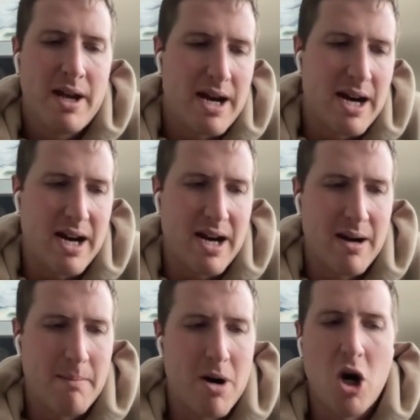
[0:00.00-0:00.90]

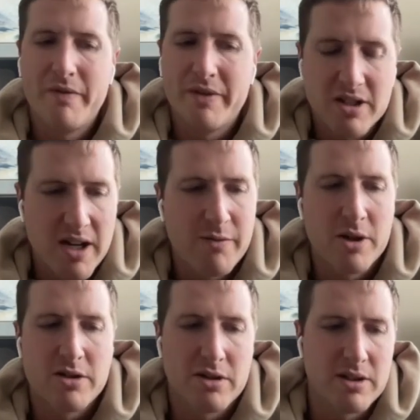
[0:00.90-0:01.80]
All of the software
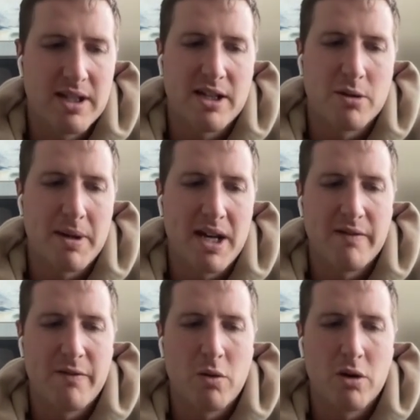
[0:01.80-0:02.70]
certainly that you're paying
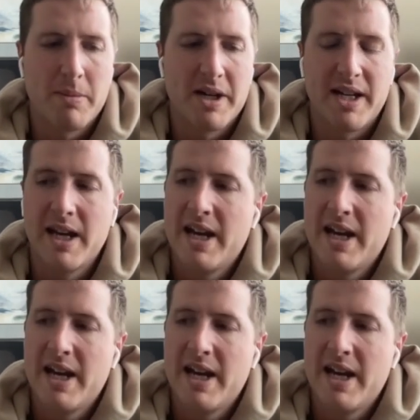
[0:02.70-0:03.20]
for, but